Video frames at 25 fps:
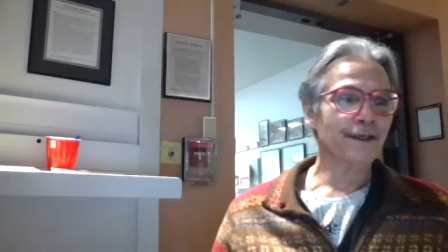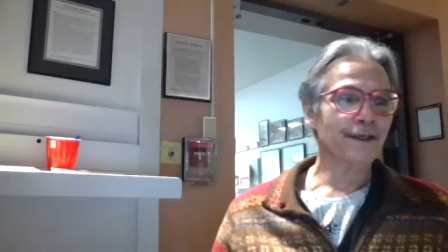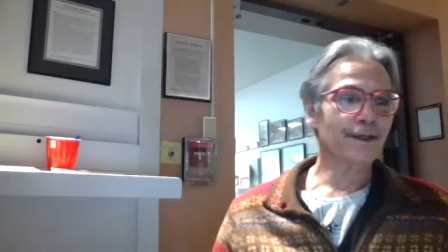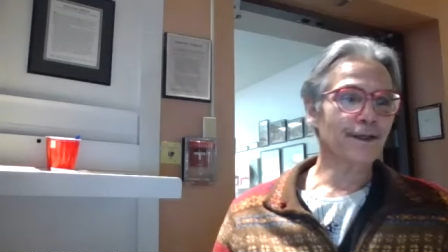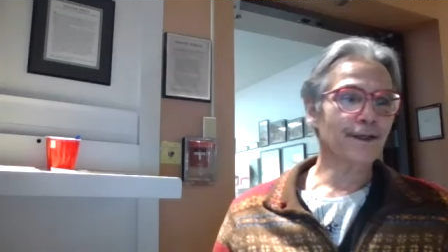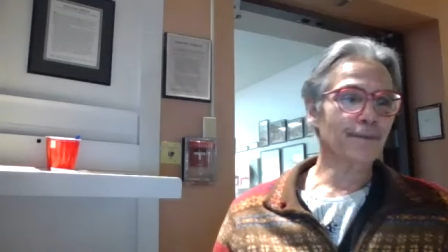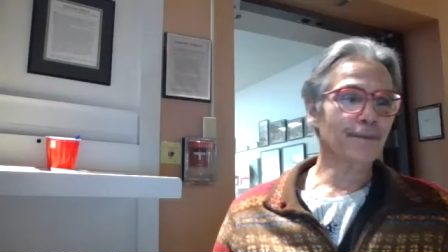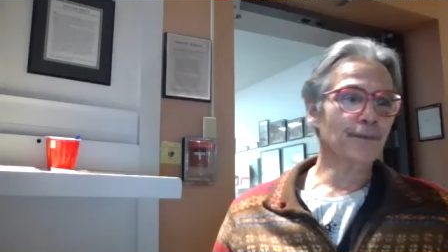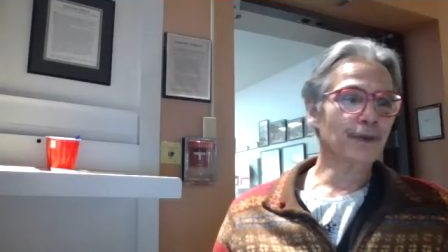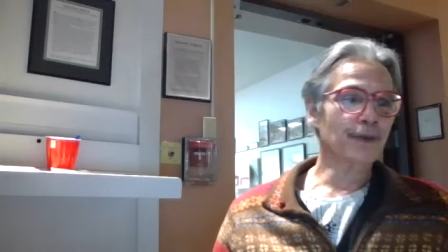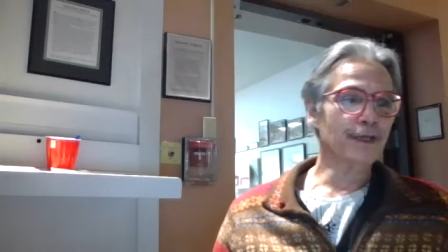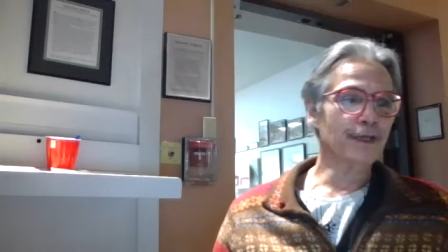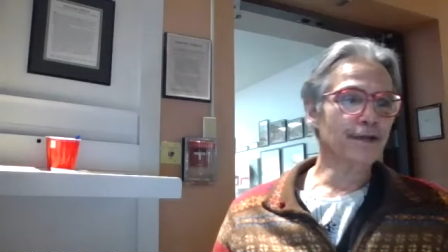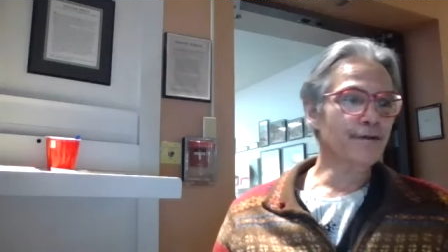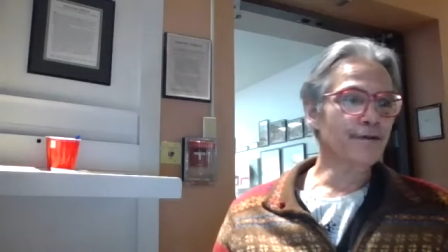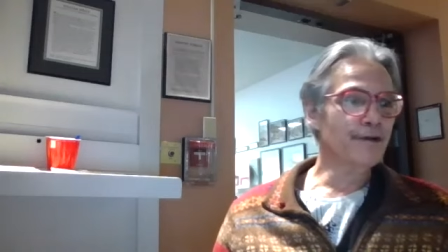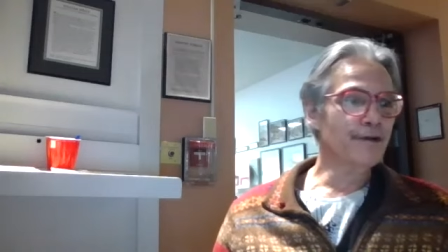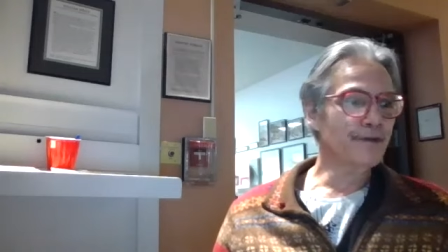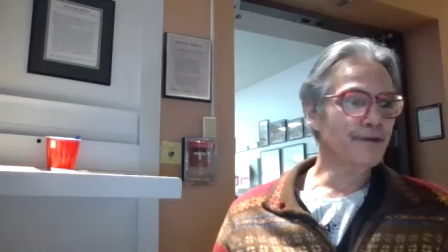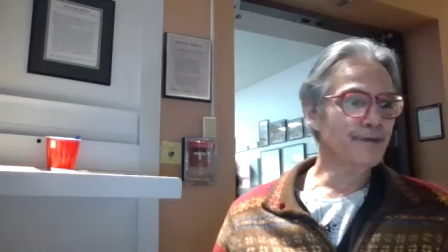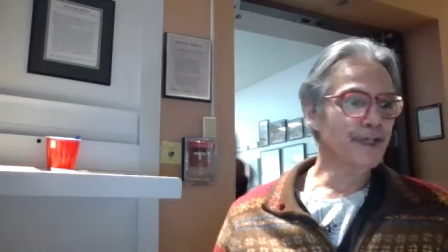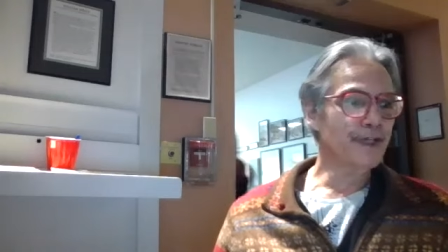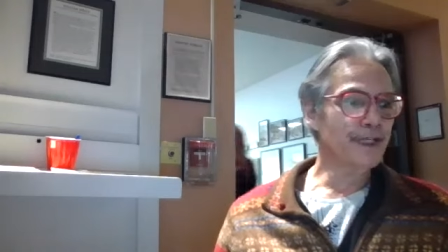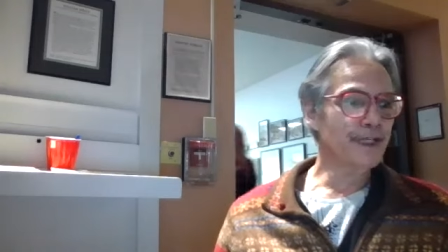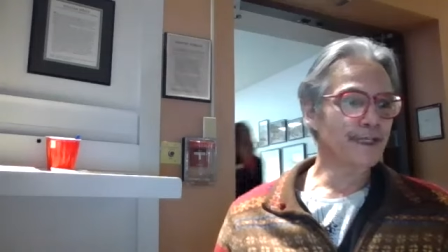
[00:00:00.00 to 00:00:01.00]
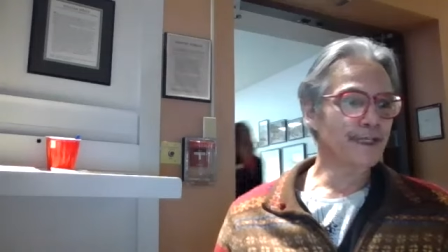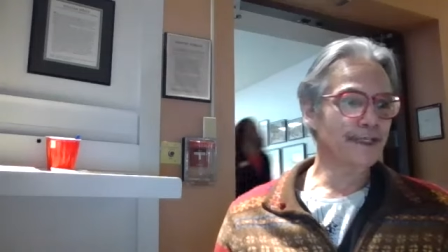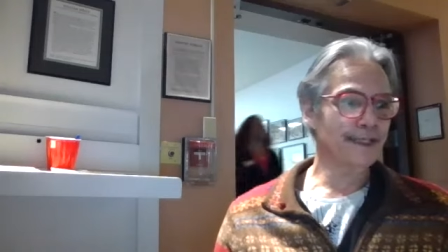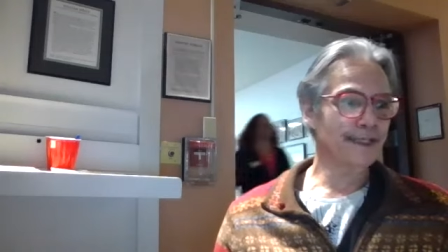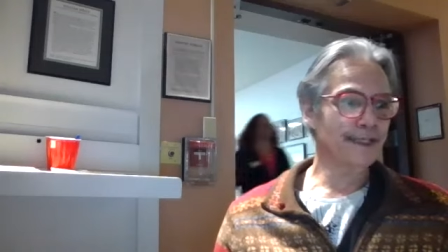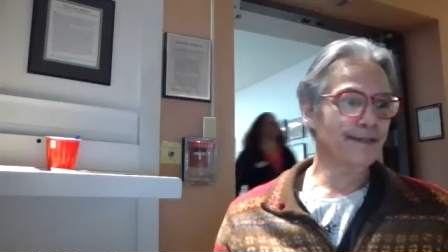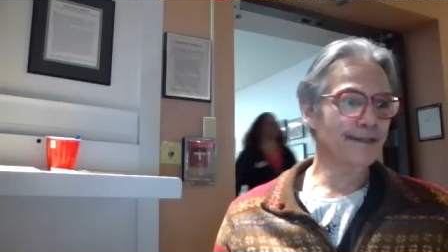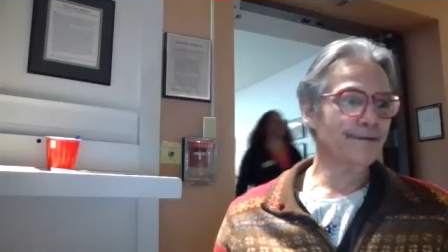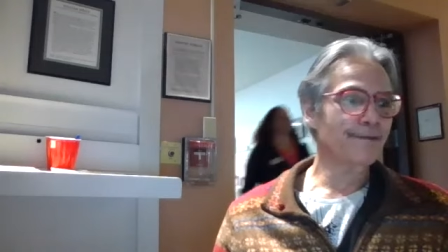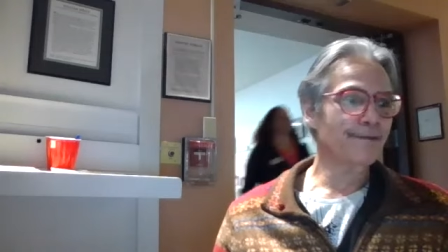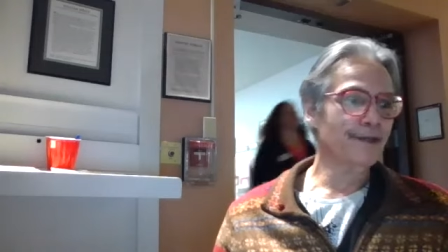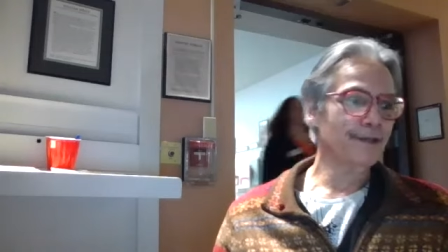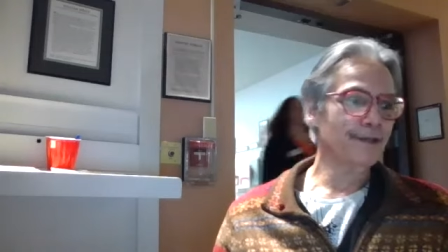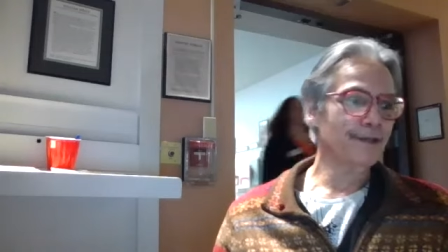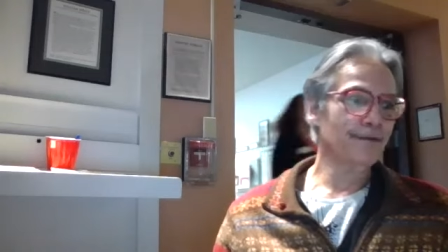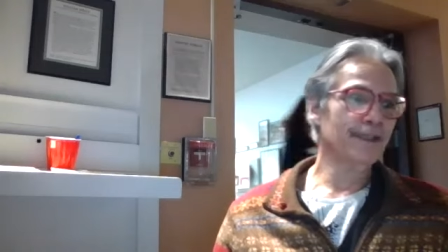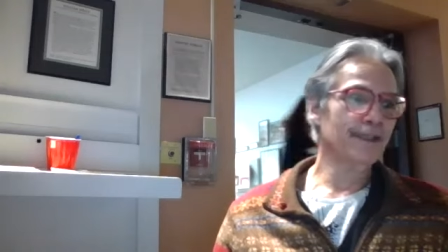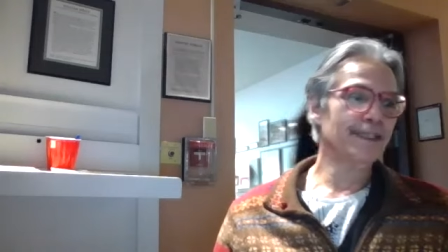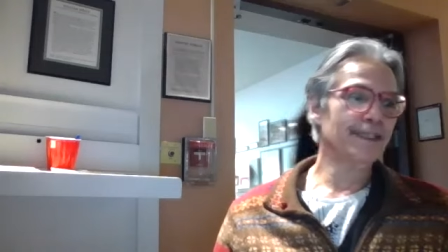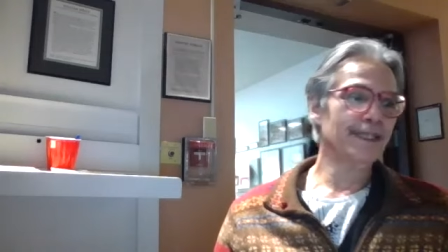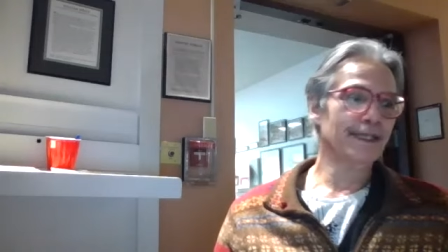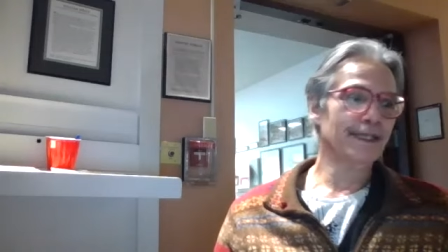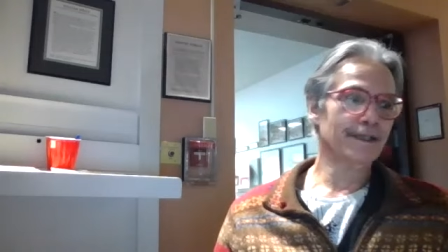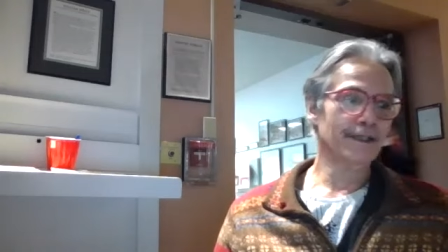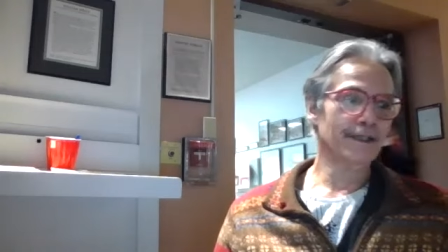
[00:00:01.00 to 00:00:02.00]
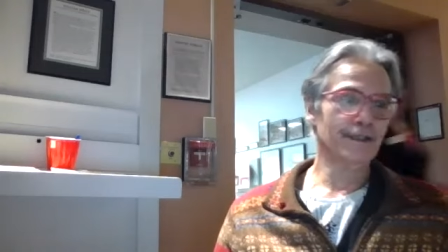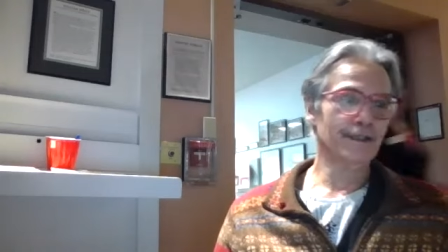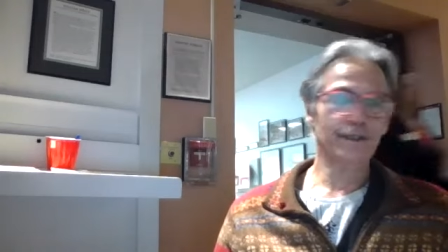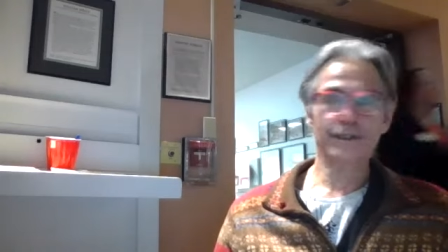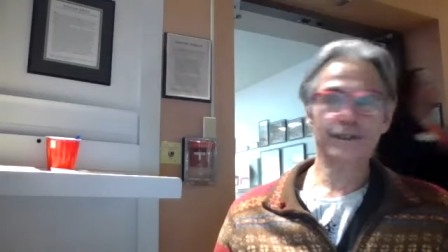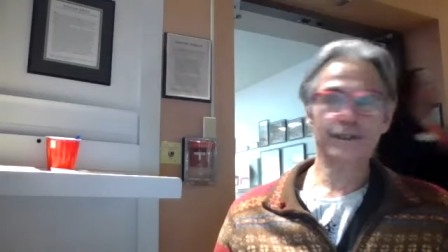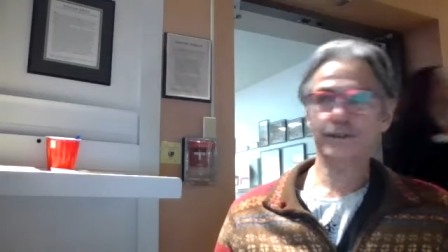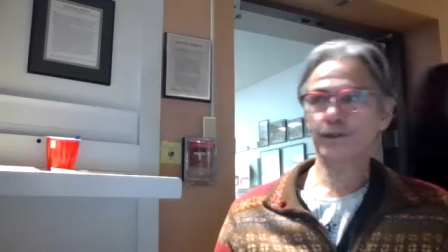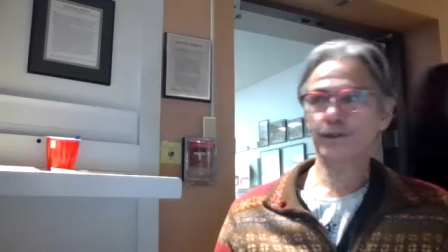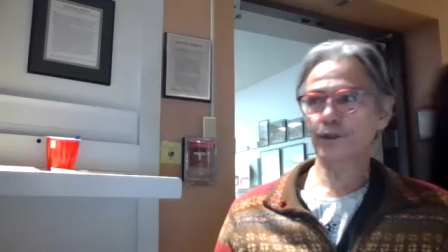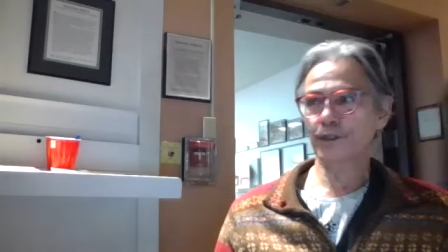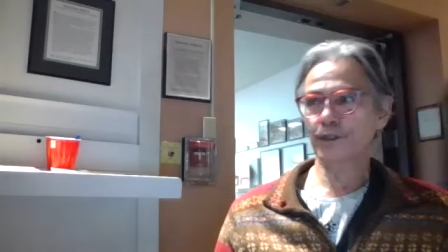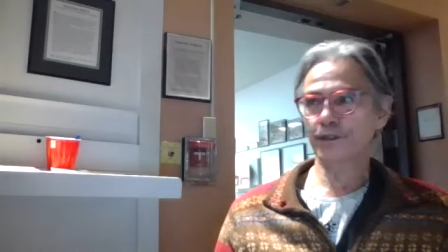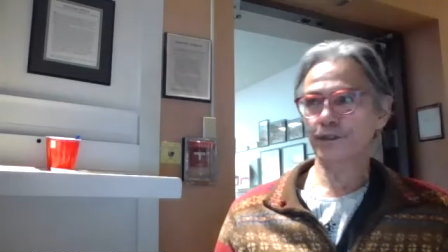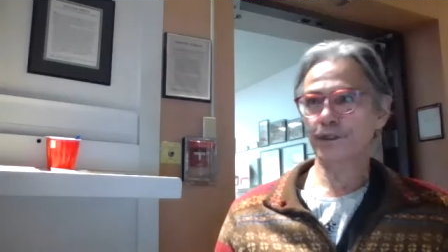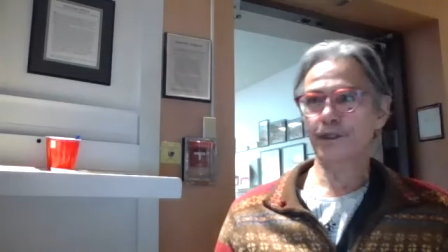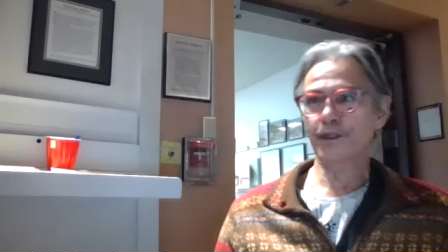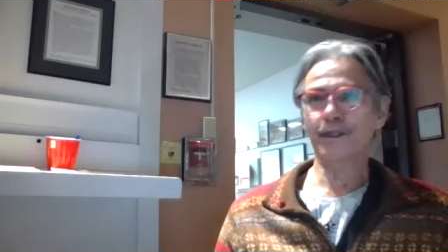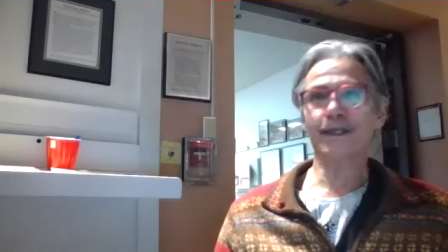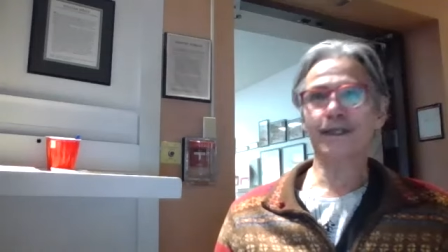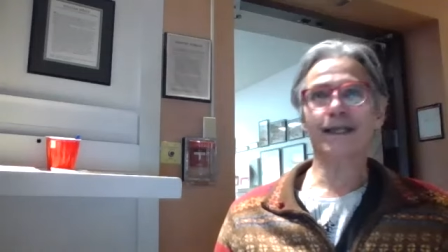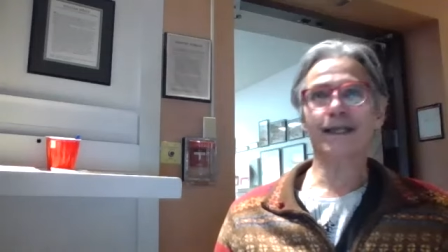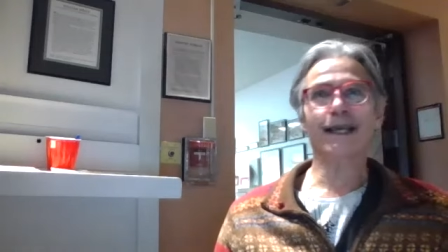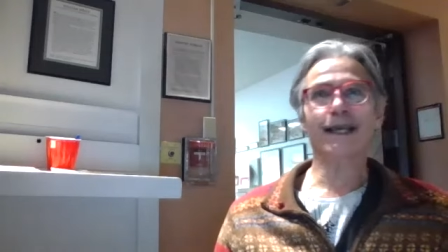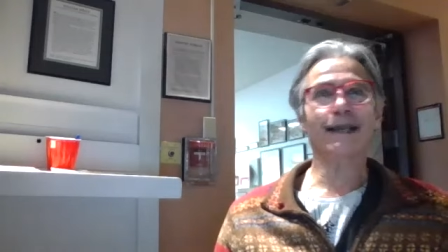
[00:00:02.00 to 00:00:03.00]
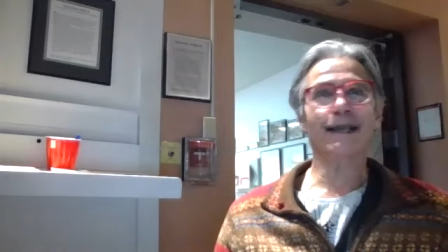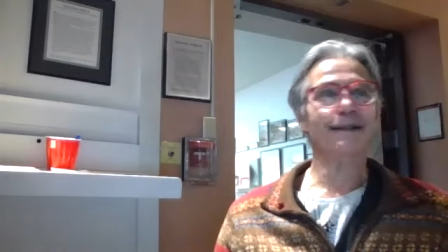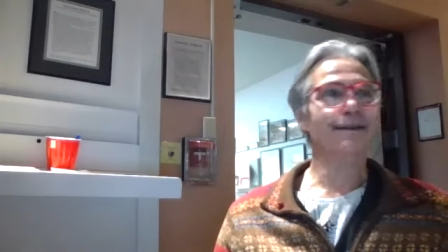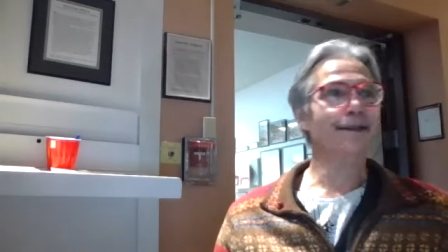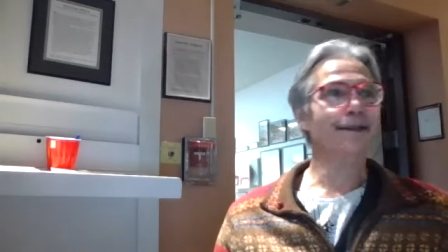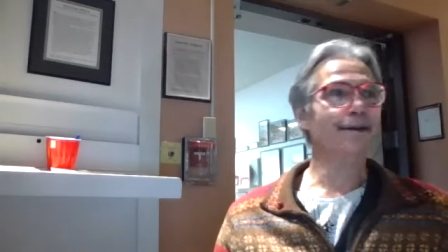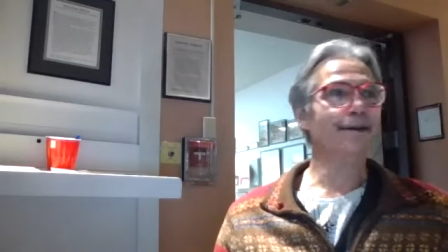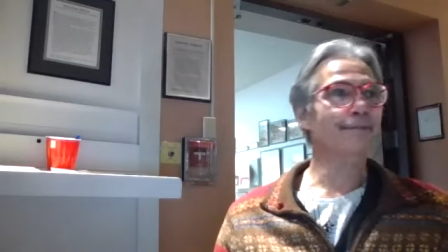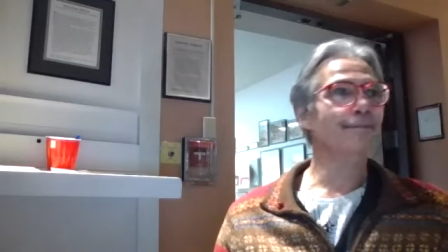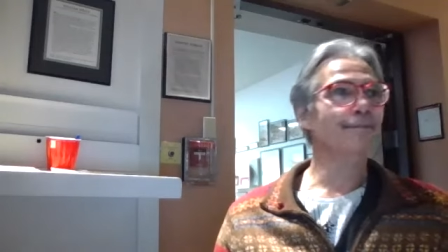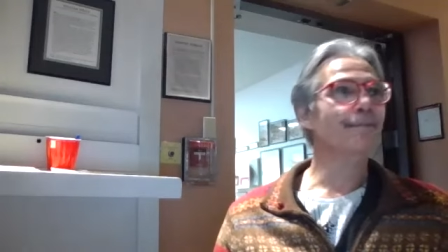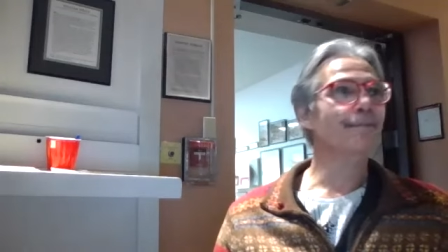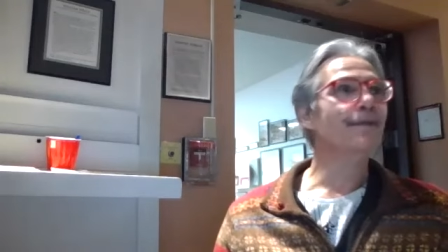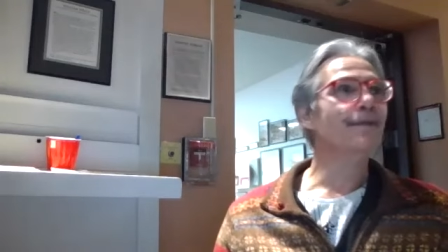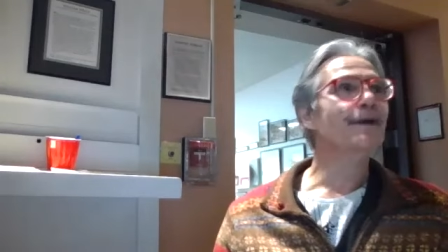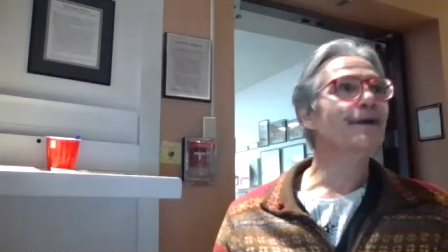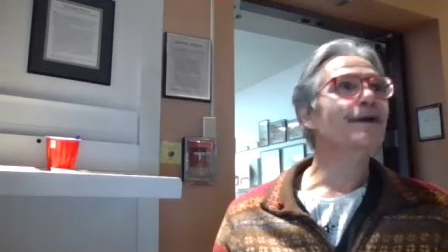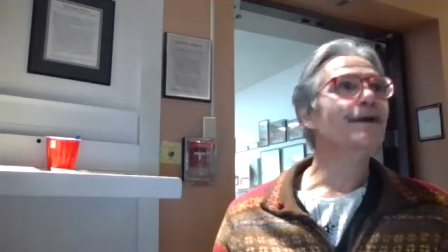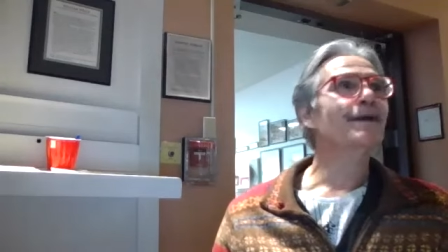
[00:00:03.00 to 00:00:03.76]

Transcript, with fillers: are pretty revealing when we take a good look at them.